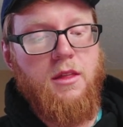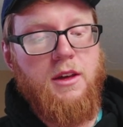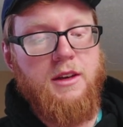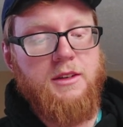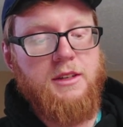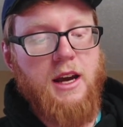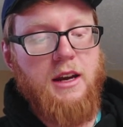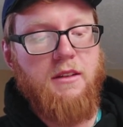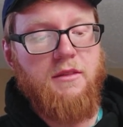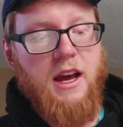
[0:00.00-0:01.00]
this
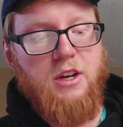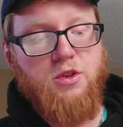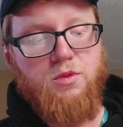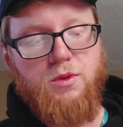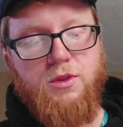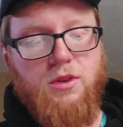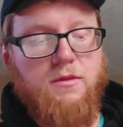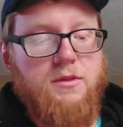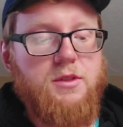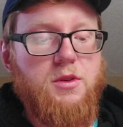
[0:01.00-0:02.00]
kind of National
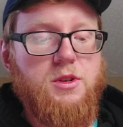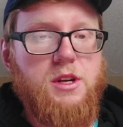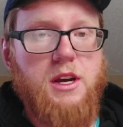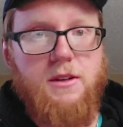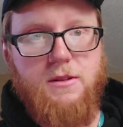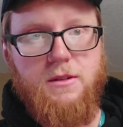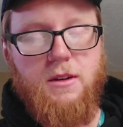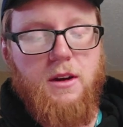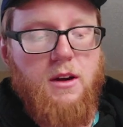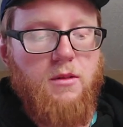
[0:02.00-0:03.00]
Reserve Association,
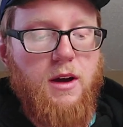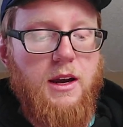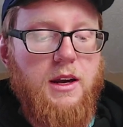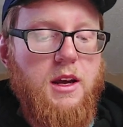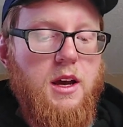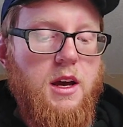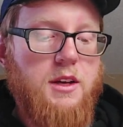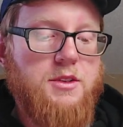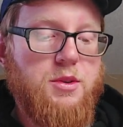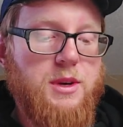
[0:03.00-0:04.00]
right?
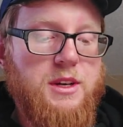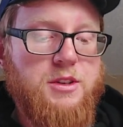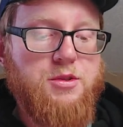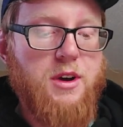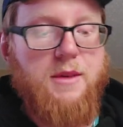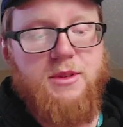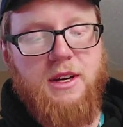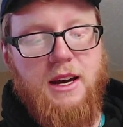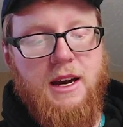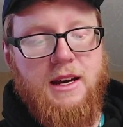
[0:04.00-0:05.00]
And so he describes
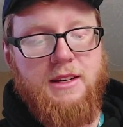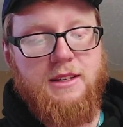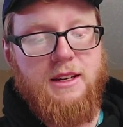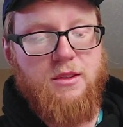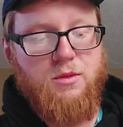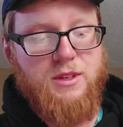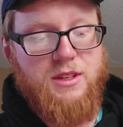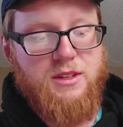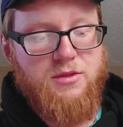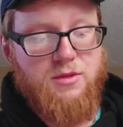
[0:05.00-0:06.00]
it as it was
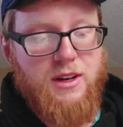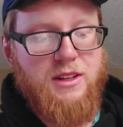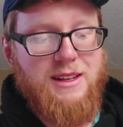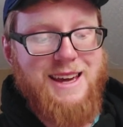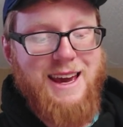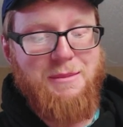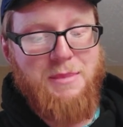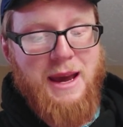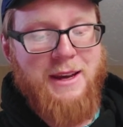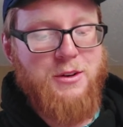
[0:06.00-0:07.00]
strictly a
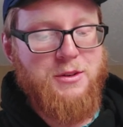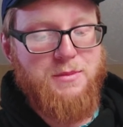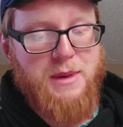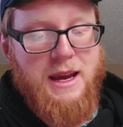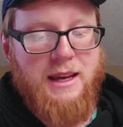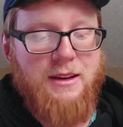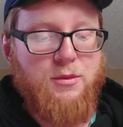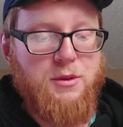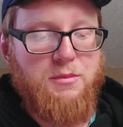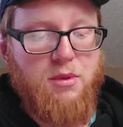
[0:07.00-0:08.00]
banker's bank
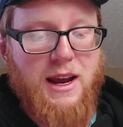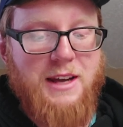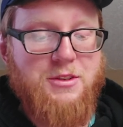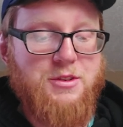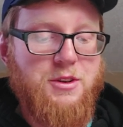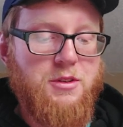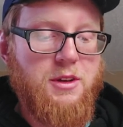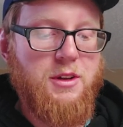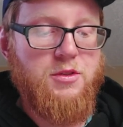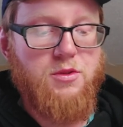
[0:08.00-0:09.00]
with branches under
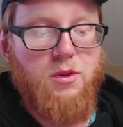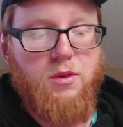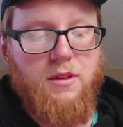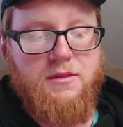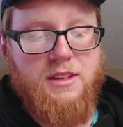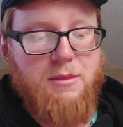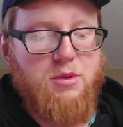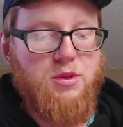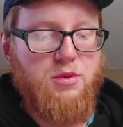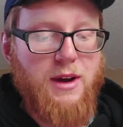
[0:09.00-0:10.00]
the control of
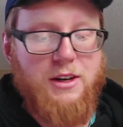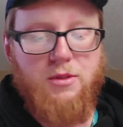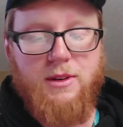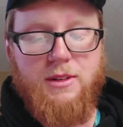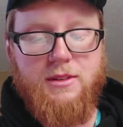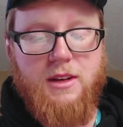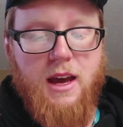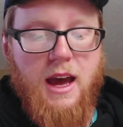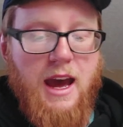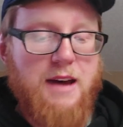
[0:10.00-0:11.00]
separate directorates,
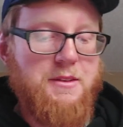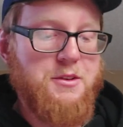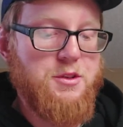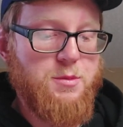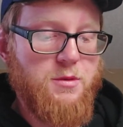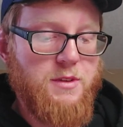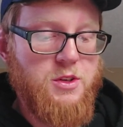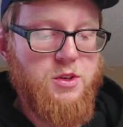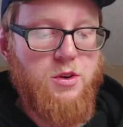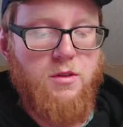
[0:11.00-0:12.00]
having
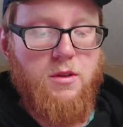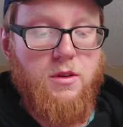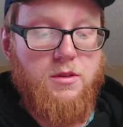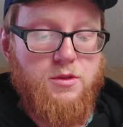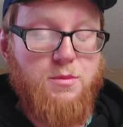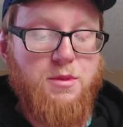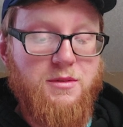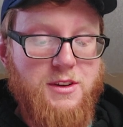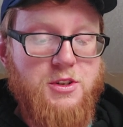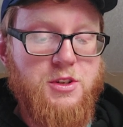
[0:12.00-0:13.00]
supervision
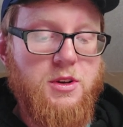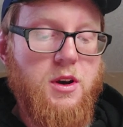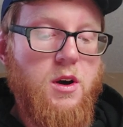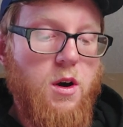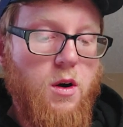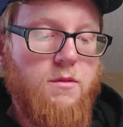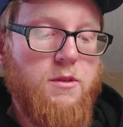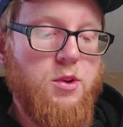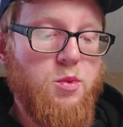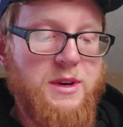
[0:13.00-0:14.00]
supervision
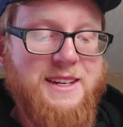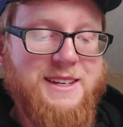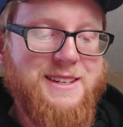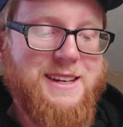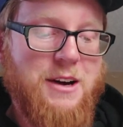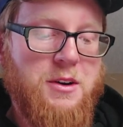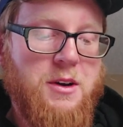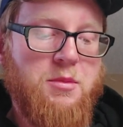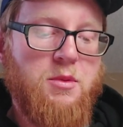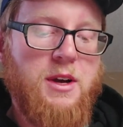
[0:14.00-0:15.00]
over the rediscount
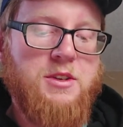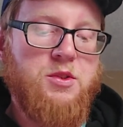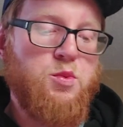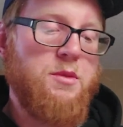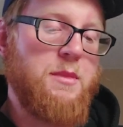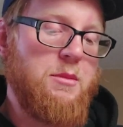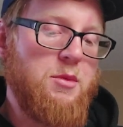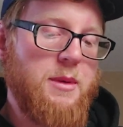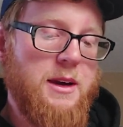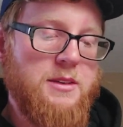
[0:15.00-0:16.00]
operations with
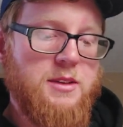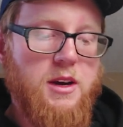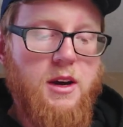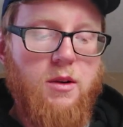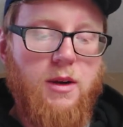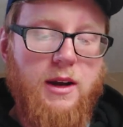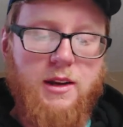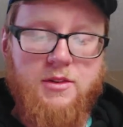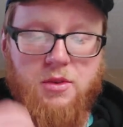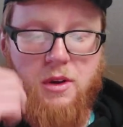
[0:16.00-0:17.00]
member banks,
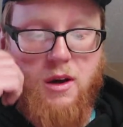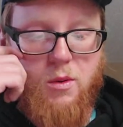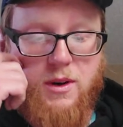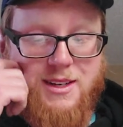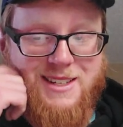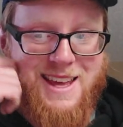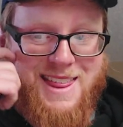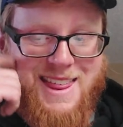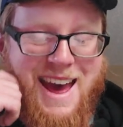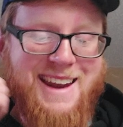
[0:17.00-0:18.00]
right? And so you kind of want to say
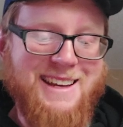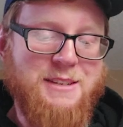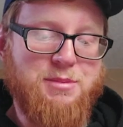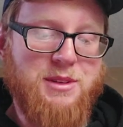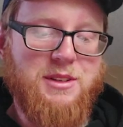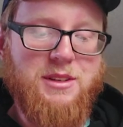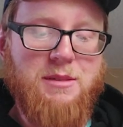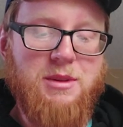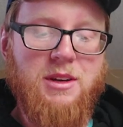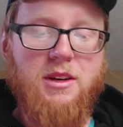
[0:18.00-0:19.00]
that
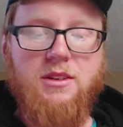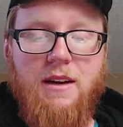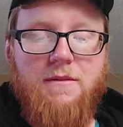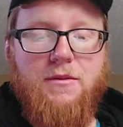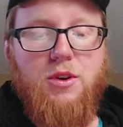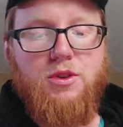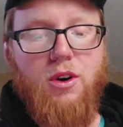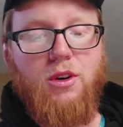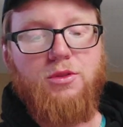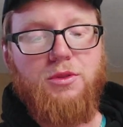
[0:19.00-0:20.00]
explicitly, because at first
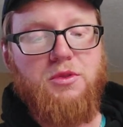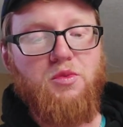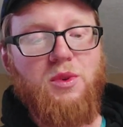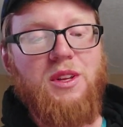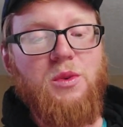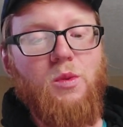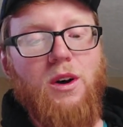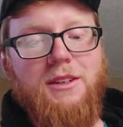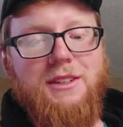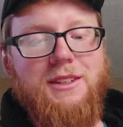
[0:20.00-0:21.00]
Aldrich really
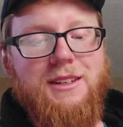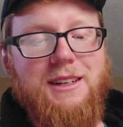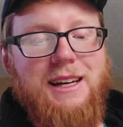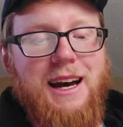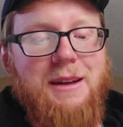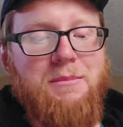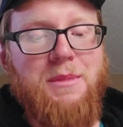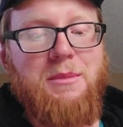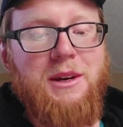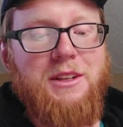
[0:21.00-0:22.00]
wanted to kind of
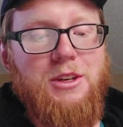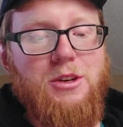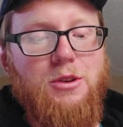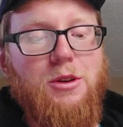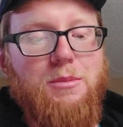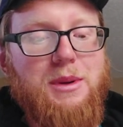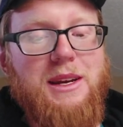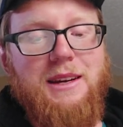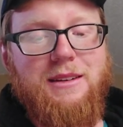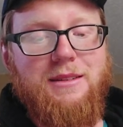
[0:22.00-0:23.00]
mimic the
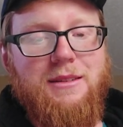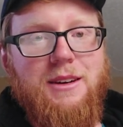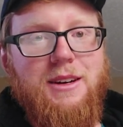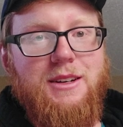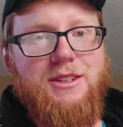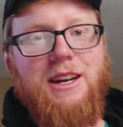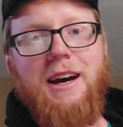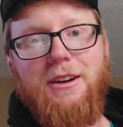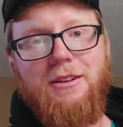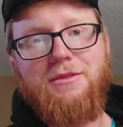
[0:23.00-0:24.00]
European
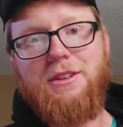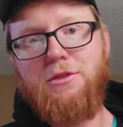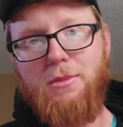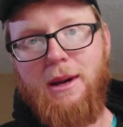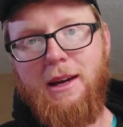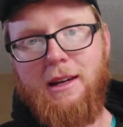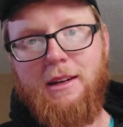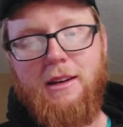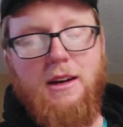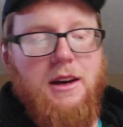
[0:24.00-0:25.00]
style of central bank,
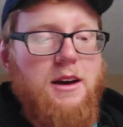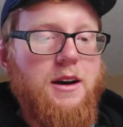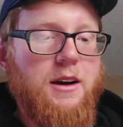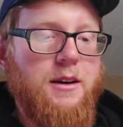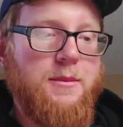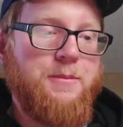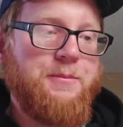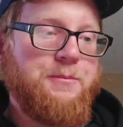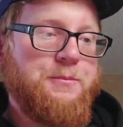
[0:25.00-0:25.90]
um,